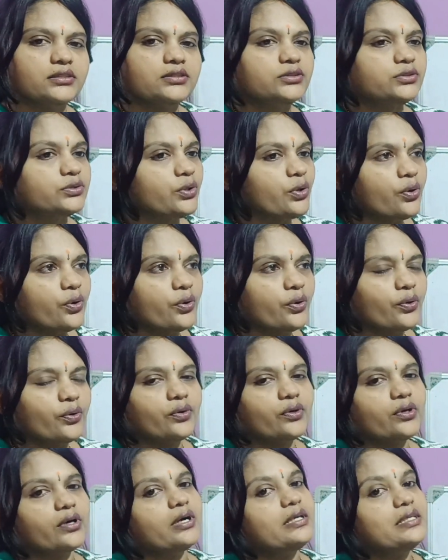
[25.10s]
So,
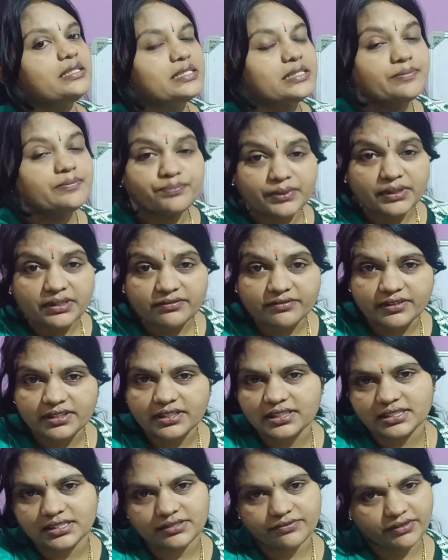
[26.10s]
in simple
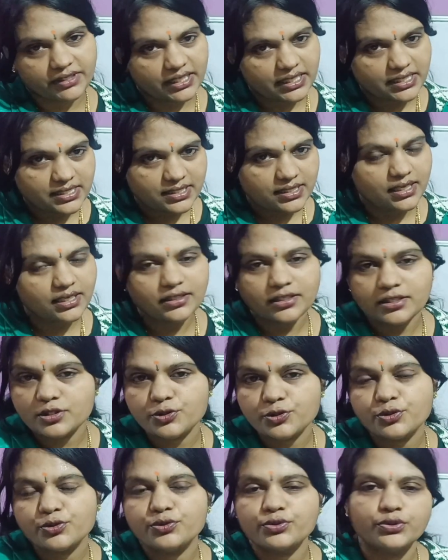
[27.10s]
words, we can say it is
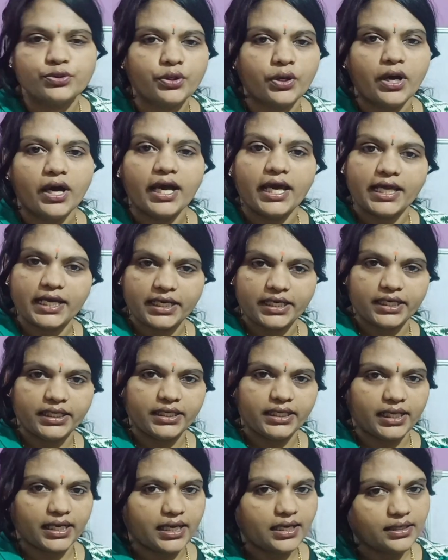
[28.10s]
due to
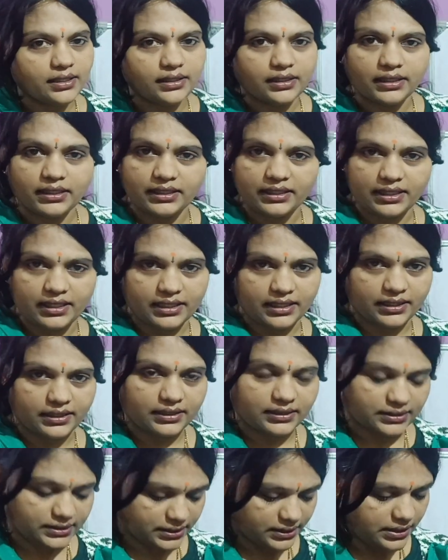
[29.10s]
heredity and
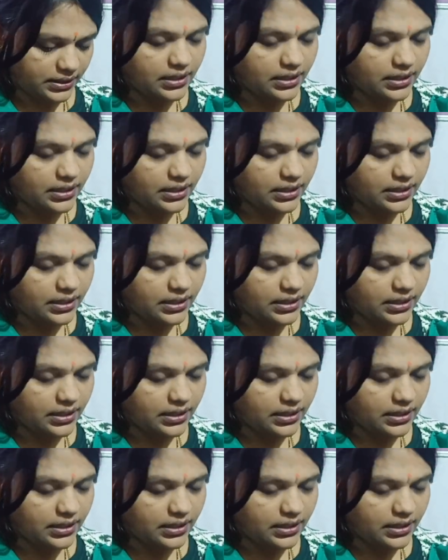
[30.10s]
inheritance.